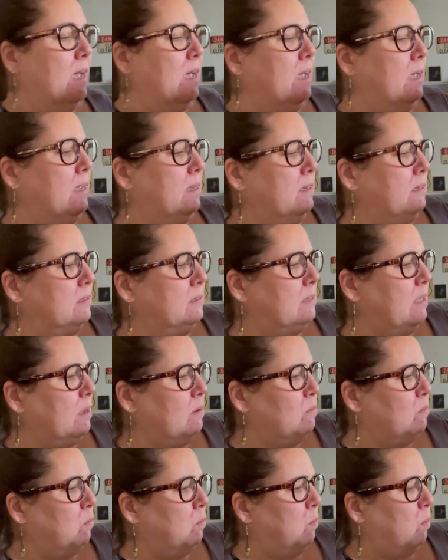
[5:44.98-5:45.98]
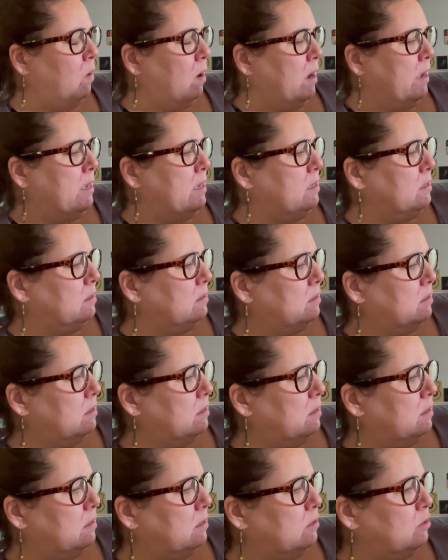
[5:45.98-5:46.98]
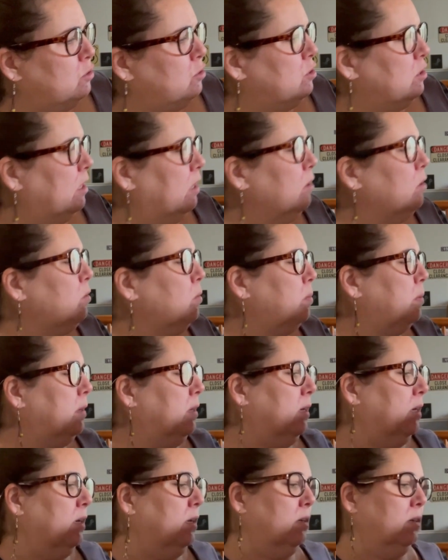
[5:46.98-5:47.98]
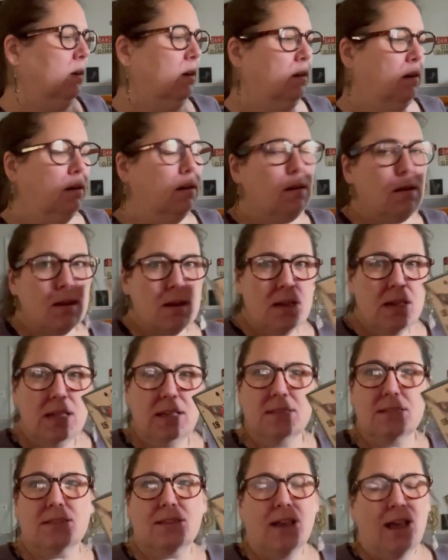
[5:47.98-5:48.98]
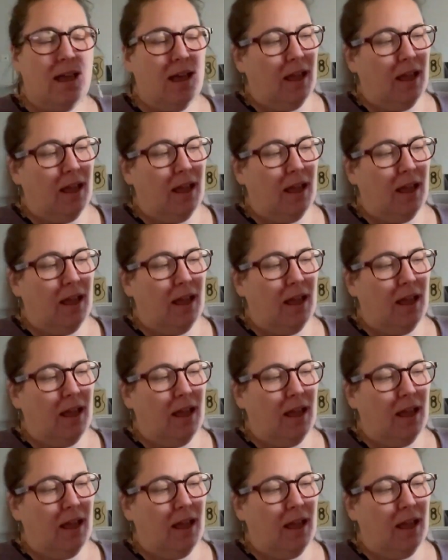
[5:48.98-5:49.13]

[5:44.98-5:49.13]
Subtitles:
It is a white gel pen. All right.